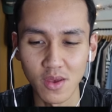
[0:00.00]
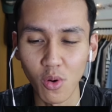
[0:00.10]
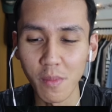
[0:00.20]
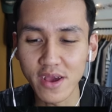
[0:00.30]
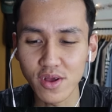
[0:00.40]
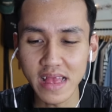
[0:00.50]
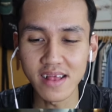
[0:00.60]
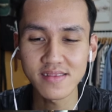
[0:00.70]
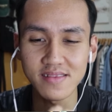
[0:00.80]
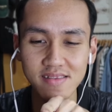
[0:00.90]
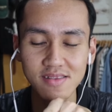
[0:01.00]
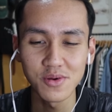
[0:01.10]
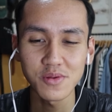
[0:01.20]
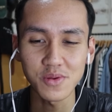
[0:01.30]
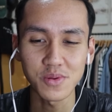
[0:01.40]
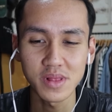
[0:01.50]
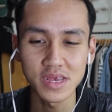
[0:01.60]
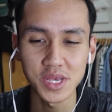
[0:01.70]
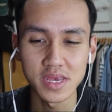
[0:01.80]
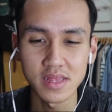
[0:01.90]
Oh my god, that looks so
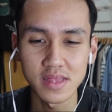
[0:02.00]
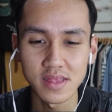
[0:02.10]
delicious.